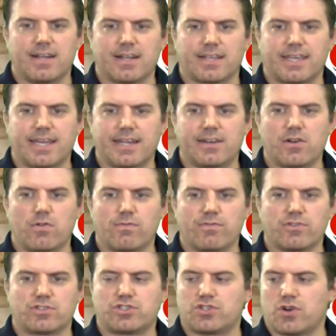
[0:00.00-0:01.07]
Kennett
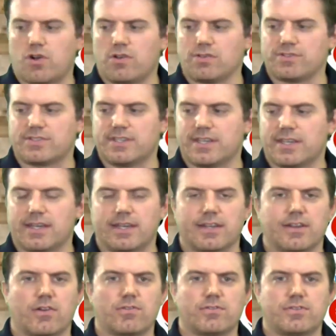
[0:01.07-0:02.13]
over
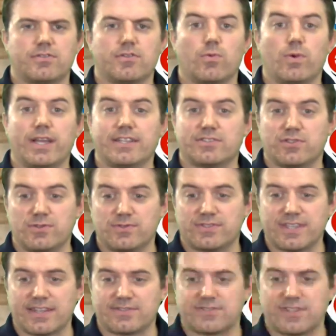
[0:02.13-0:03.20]
Charleston earlier in the week,
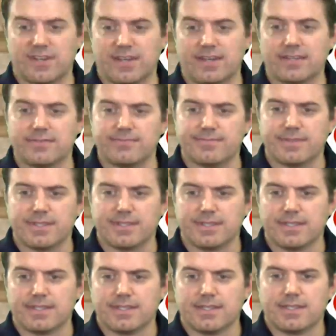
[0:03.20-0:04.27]
2-0.
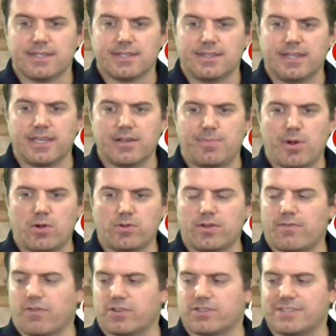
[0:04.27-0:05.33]
Leopold
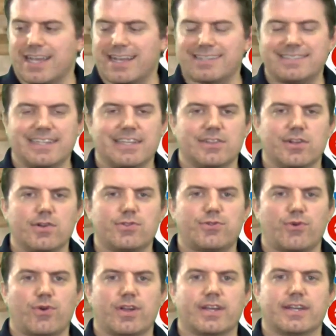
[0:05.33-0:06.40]
over Saxony
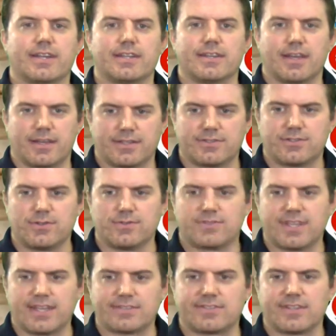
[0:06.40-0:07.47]
Lutheran,
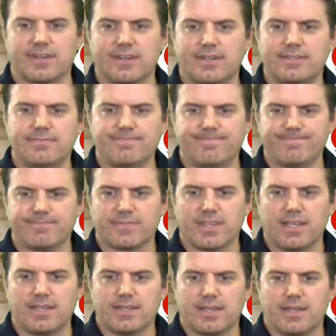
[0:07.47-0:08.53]
2-0.
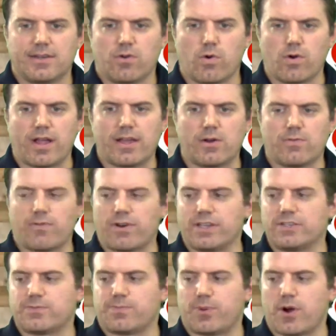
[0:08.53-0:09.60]
Orion over
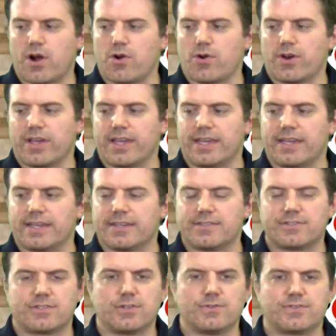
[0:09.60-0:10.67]
East Prairie,
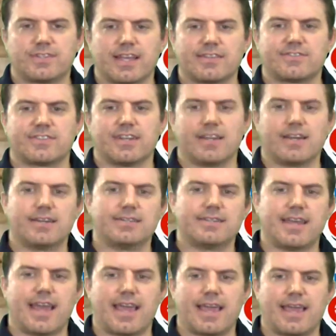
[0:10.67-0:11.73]
2-0.
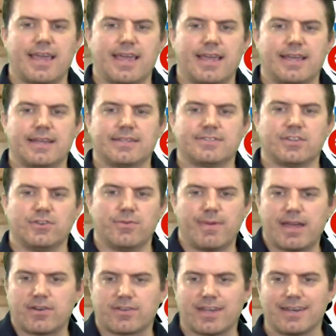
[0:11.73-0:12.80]
And New
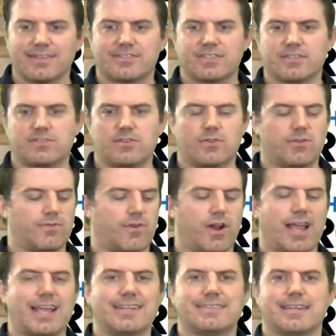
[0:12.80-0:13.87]
Madrid County Central over
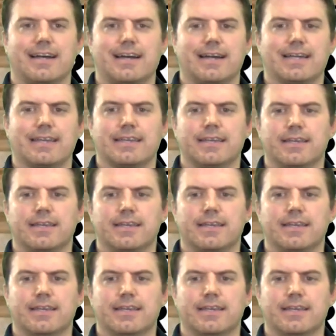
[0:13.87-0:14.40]
Hayti,